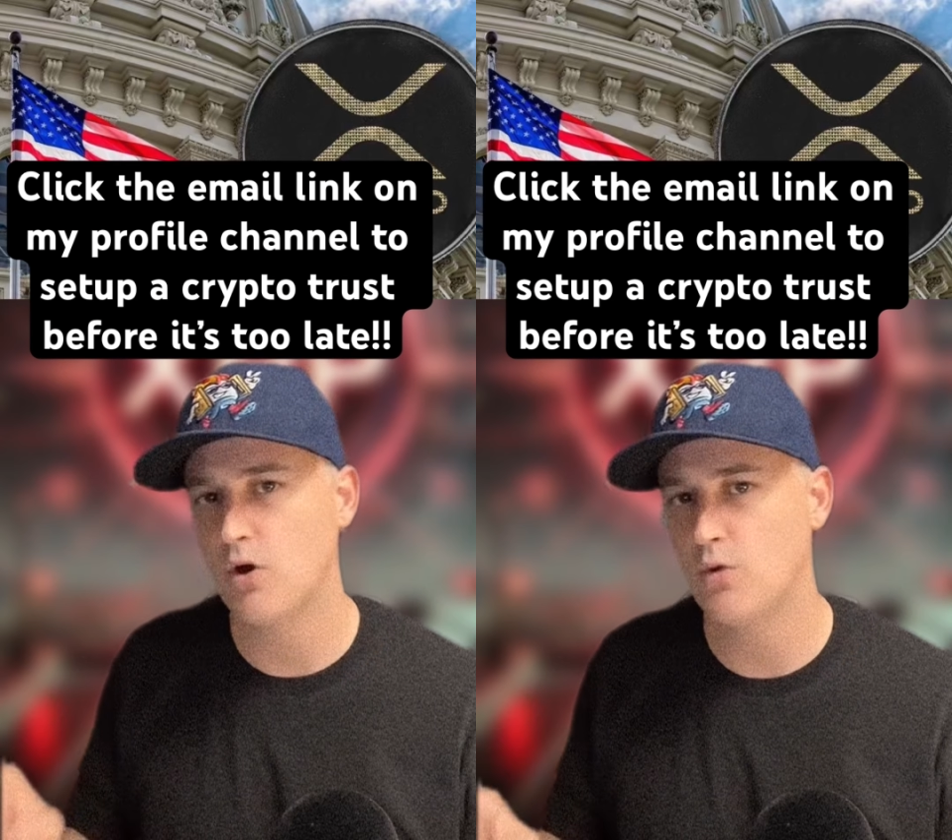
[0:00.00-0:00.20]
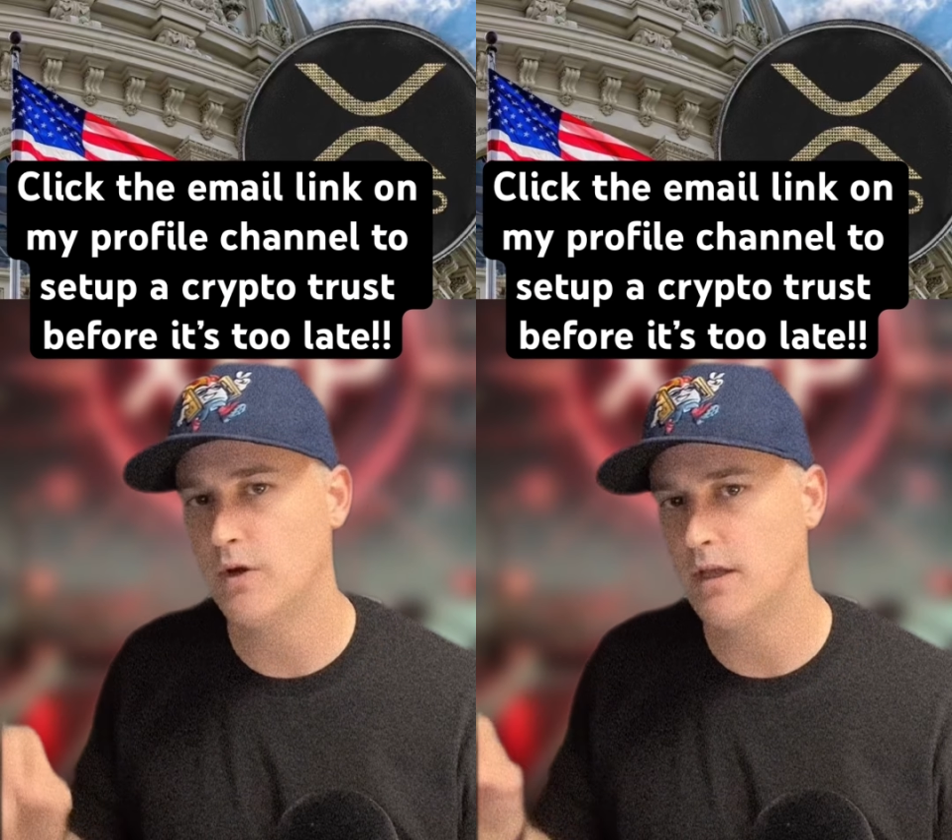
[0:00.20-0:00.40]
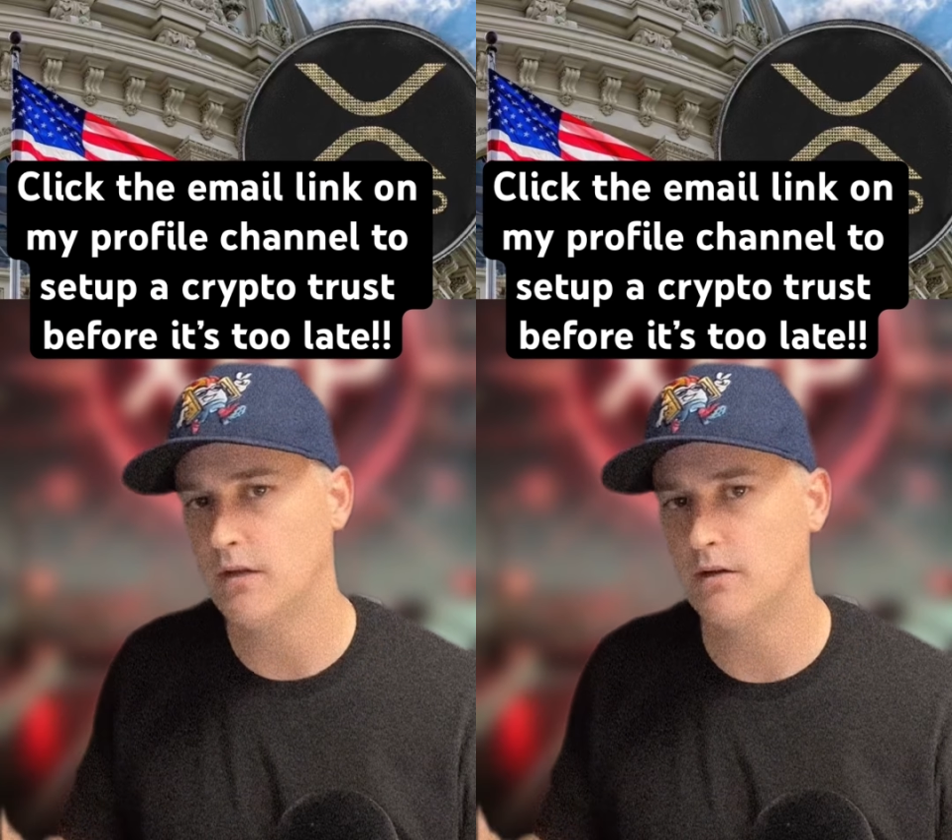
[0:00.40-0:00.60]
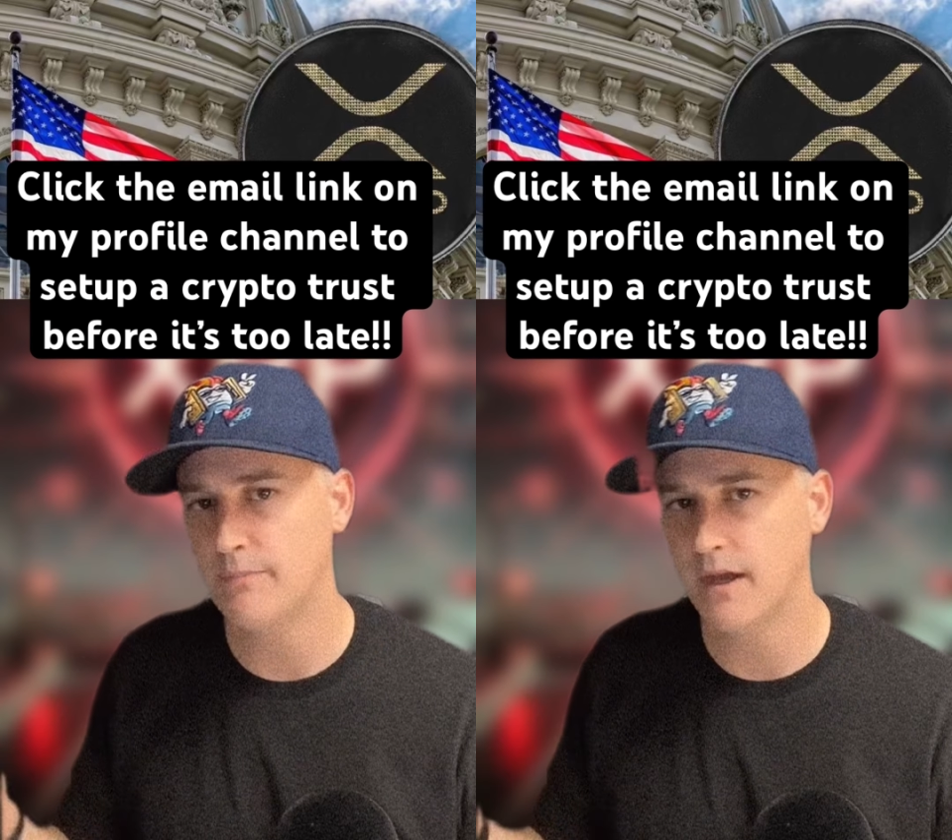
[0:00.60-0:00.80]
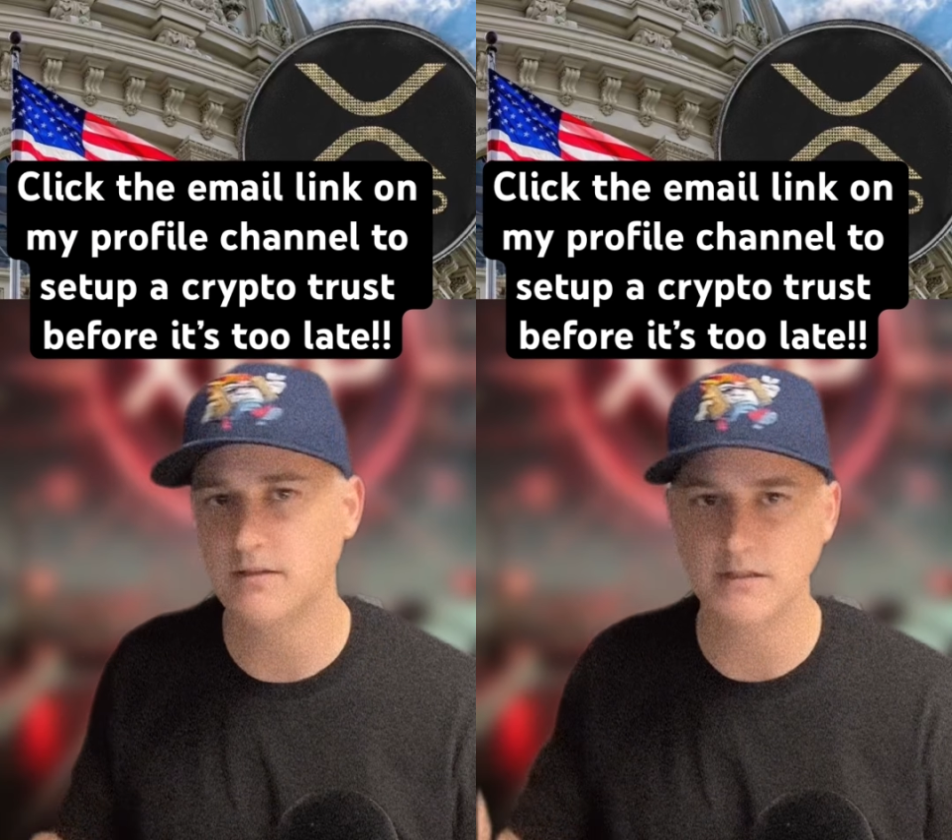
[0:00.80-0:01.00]
own
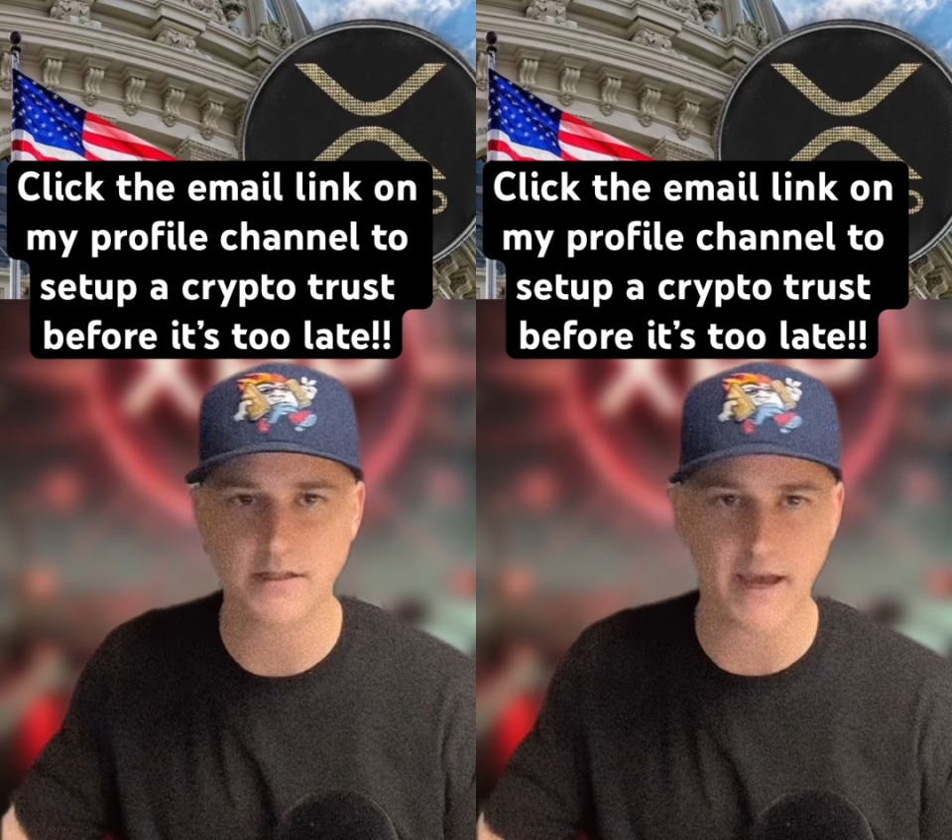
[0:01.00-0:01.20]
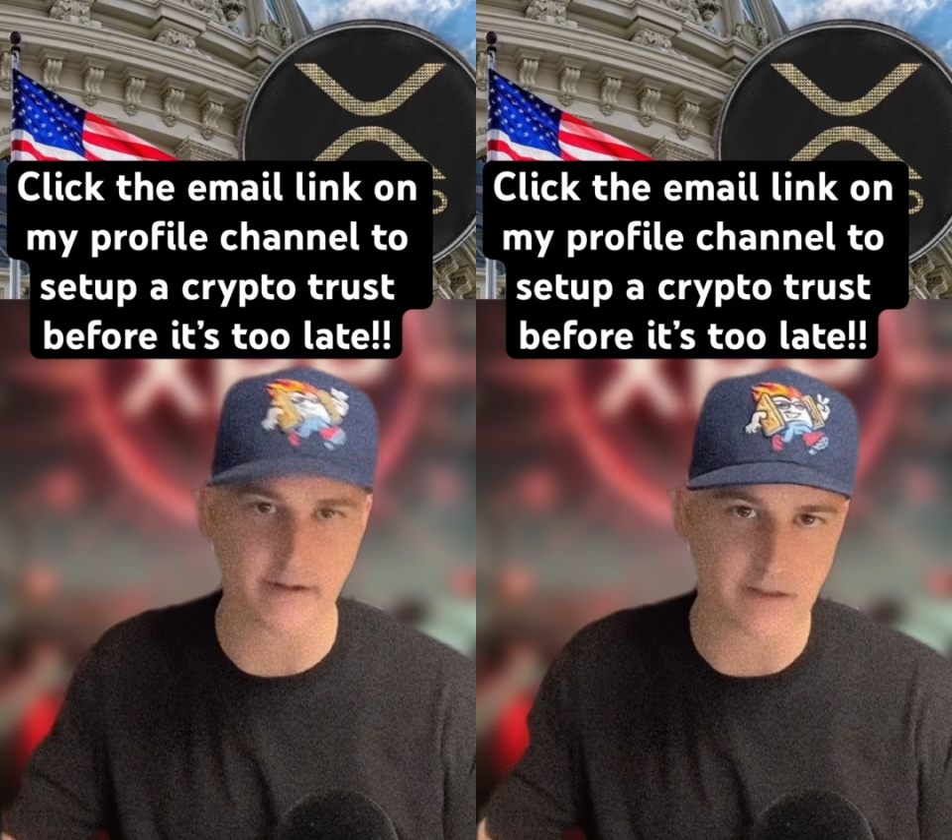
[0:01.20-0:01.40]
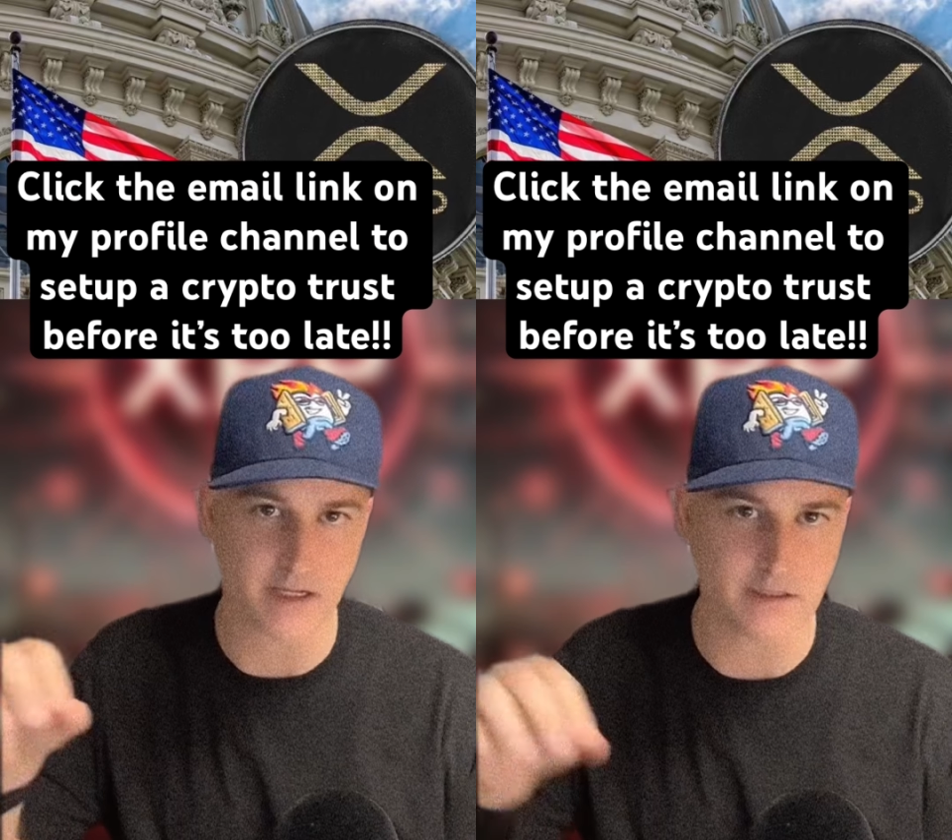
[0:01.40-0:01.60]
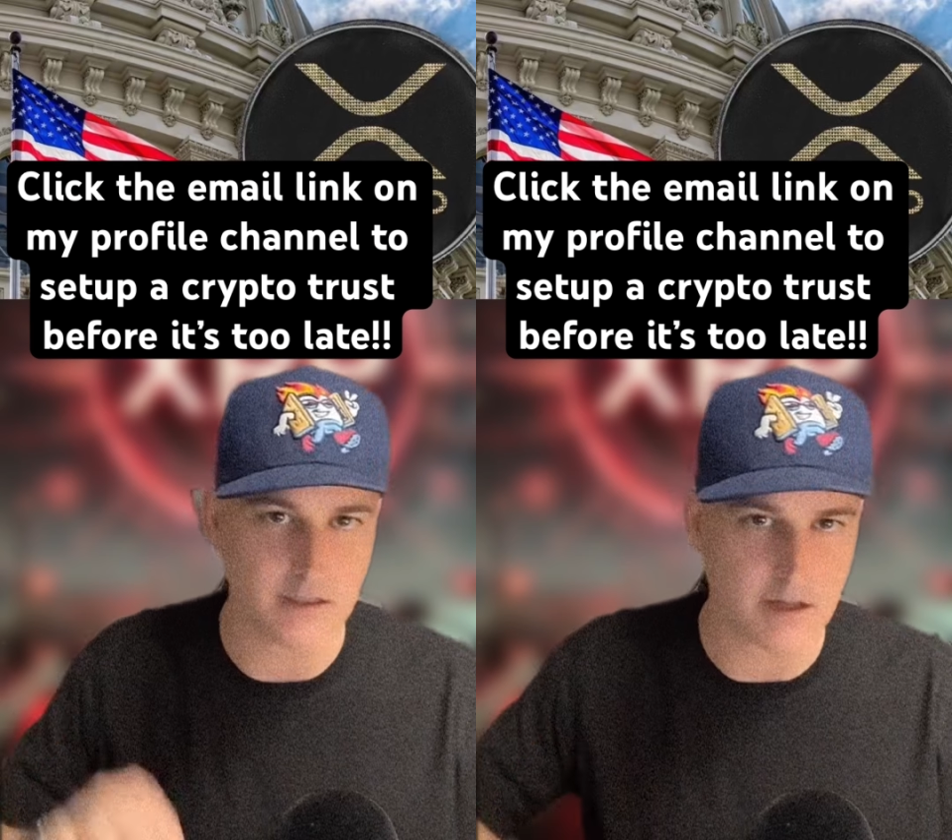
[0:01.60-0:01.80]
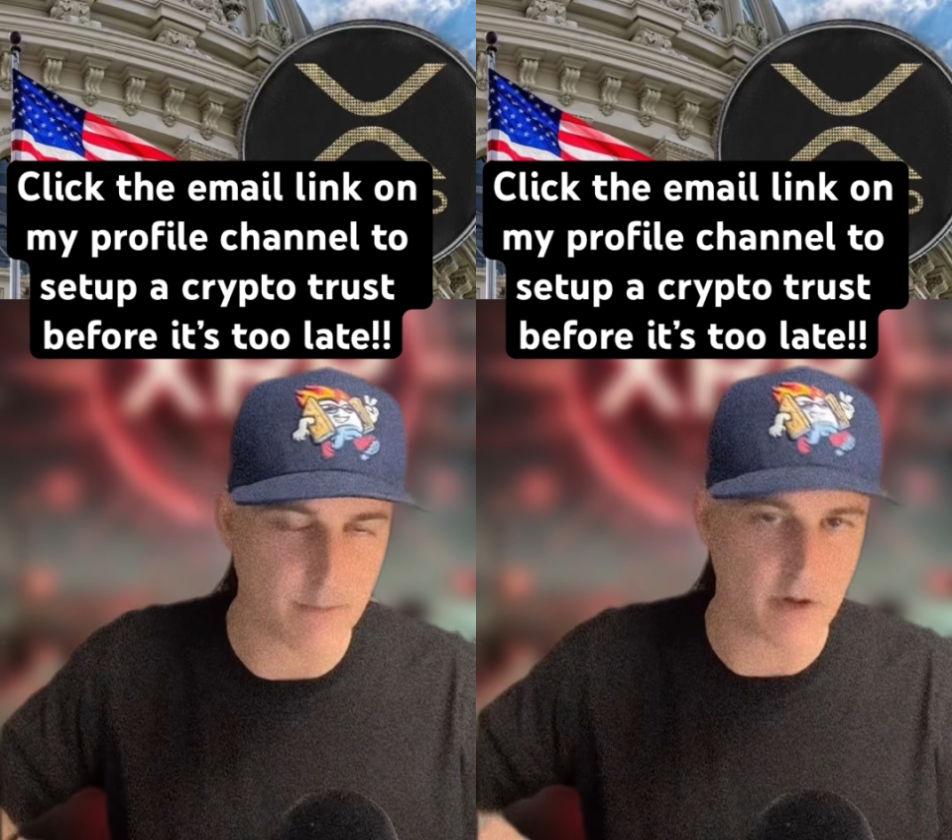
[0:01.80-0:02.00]
independent tax ID number.